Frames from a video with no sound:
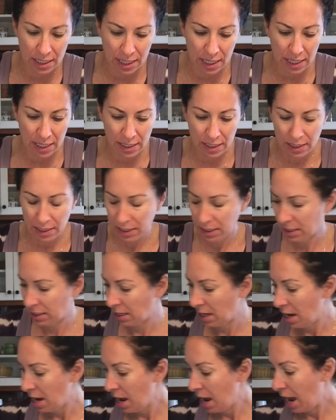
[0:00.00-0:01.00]
this,
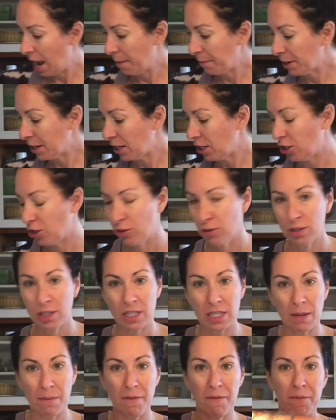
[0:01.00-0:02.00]
I'm gonna use
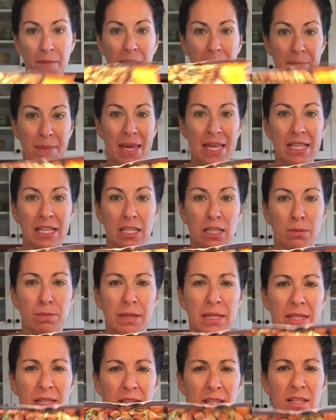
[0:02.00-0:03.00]
some of my meatless
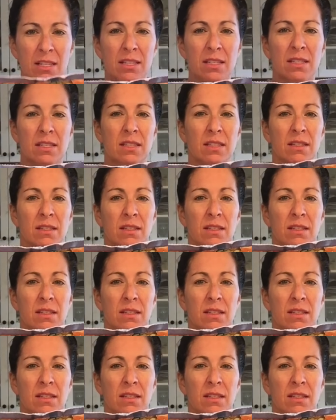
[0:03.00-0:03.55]
pieces.